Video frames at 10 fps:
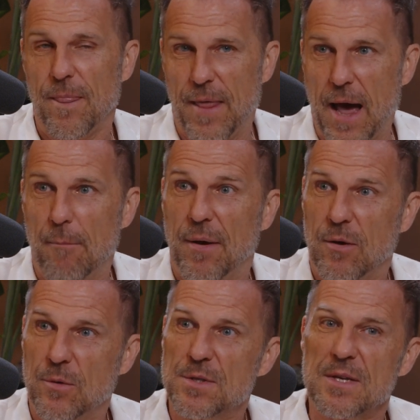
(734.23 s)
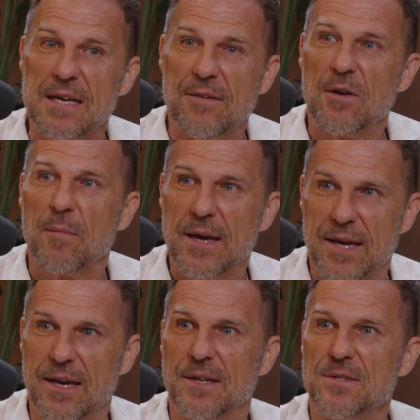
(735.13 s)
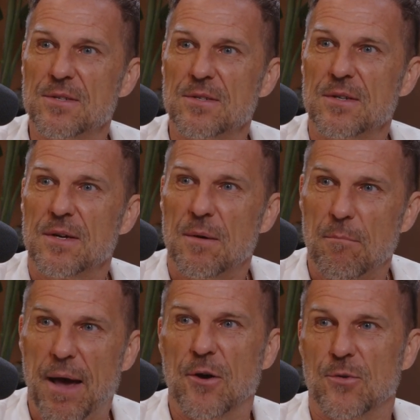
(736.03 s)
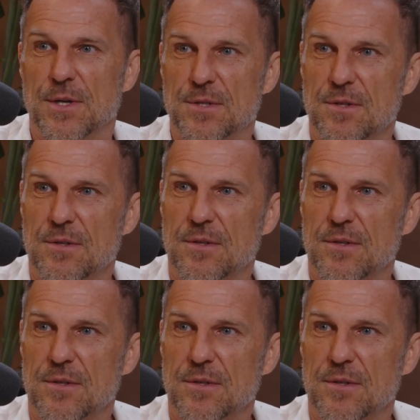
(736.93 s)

but it was giving my kids boundaries.